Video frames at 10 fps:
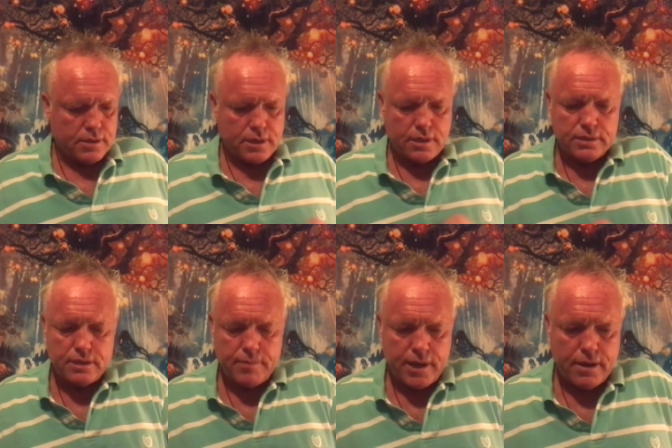Tell
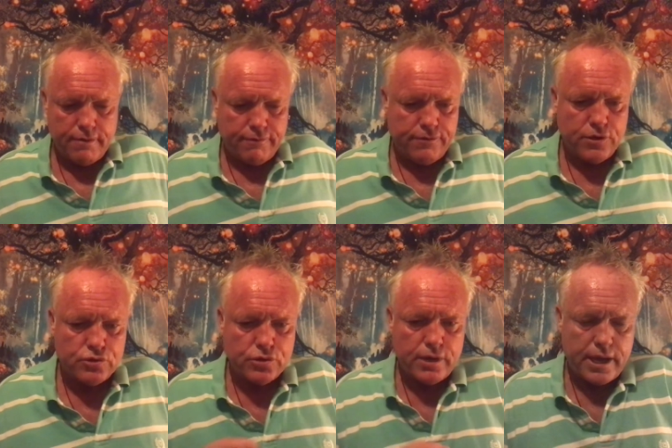us about
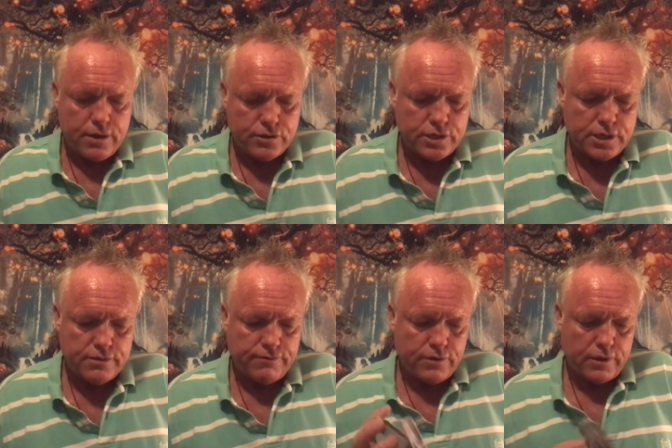future
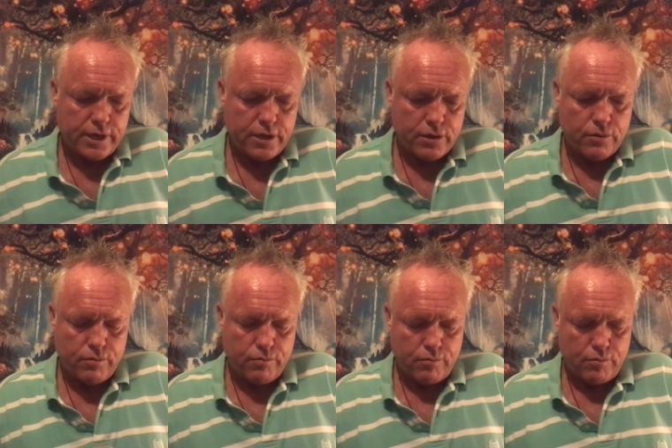energies for Leo.